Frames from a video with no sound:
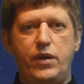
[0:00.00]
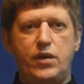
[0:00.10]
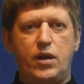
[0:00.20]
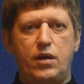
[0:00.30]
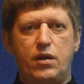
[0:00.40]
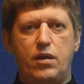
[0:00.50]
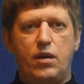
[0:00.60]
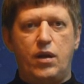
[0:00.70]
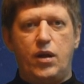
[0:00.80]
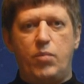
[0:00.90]
it can be
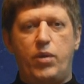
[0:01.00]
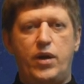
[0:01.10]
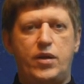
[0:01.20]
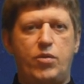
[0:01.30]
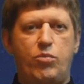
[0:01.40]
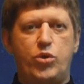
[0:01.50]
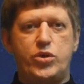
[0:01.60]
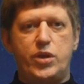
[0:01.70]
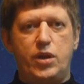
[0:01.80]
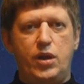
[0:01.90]
done as
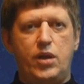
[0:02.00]
follows: